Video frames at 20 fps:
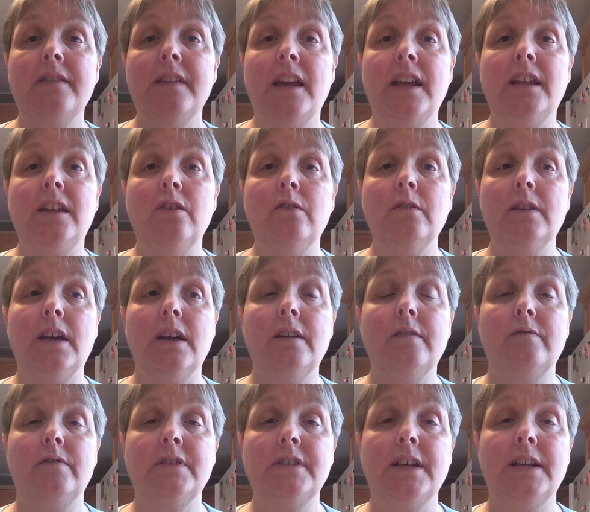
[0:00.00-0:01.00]
Thank you
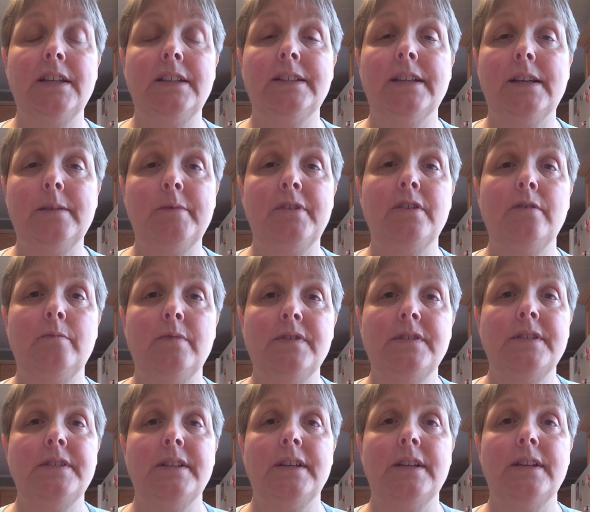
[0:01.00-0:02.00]
again for taking time out of your
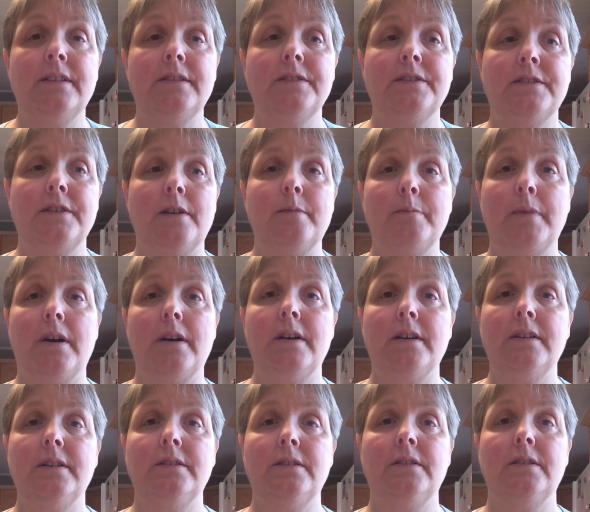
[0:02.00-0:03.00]
busy day to stop by
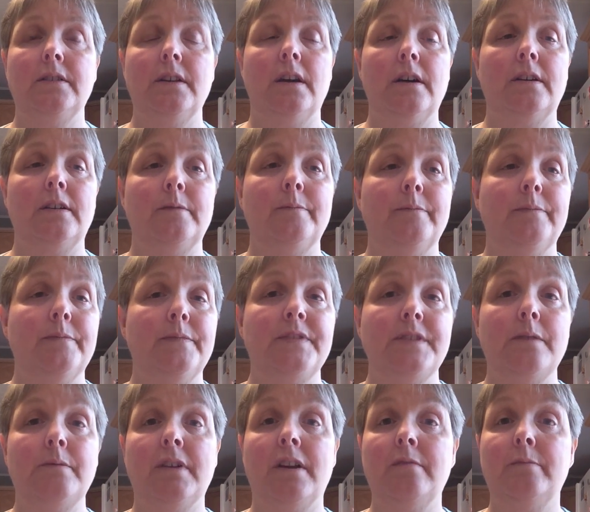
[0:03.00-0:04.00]
and
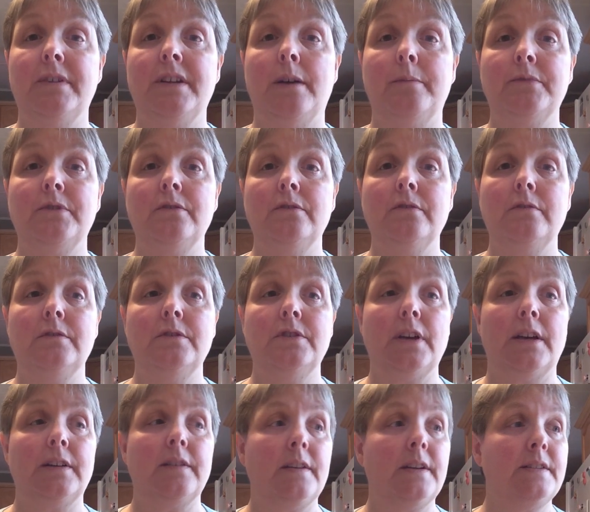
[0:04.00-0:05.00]
see what I've been up to,
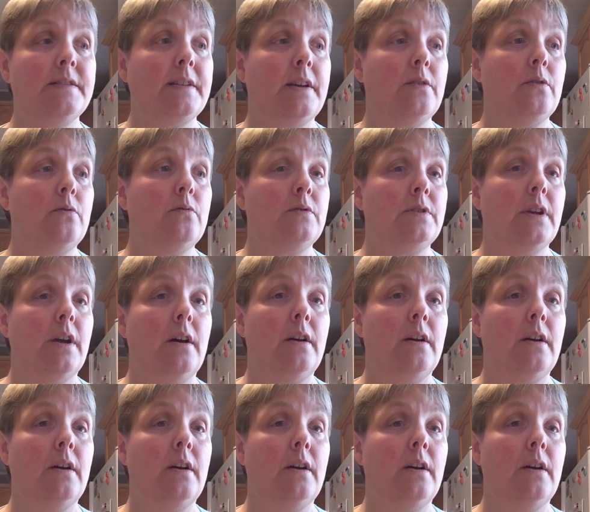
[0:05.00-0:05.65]
check things out.